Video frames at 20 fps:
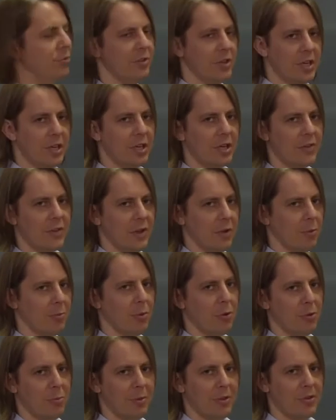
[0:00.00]
Move again, they would
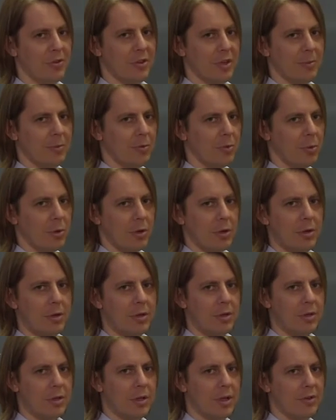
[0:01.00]
both be the same everywhere,
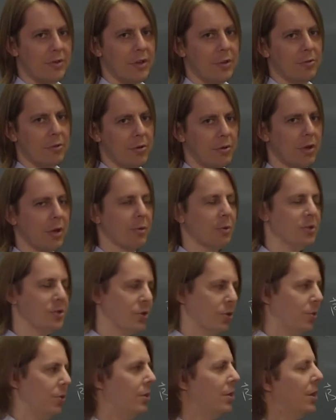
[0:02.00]
etc., like we
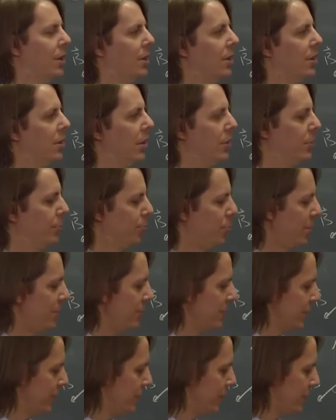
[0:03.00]
showed on the
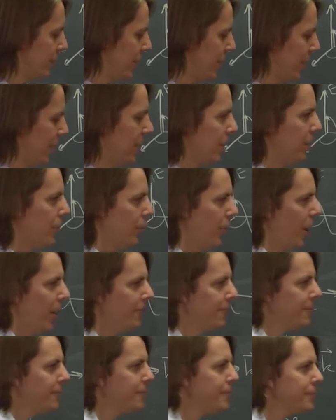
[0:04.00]
previous
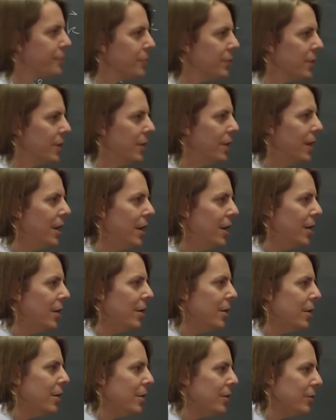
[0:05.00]
graph.
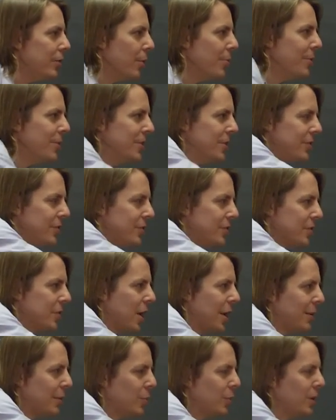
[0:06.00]
So, but this is a
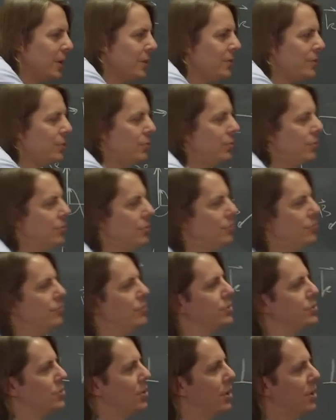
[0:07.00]
common way to
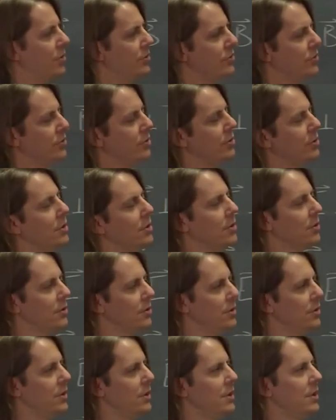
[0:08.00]
visualize
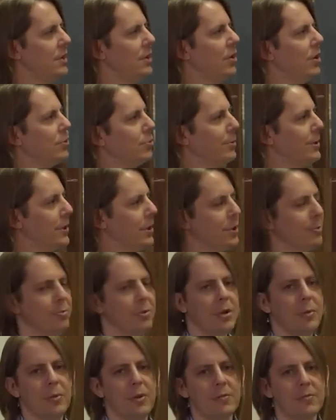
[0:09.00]
the electromagnetic
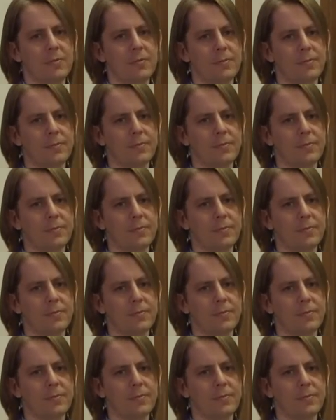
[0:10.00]
plane wave.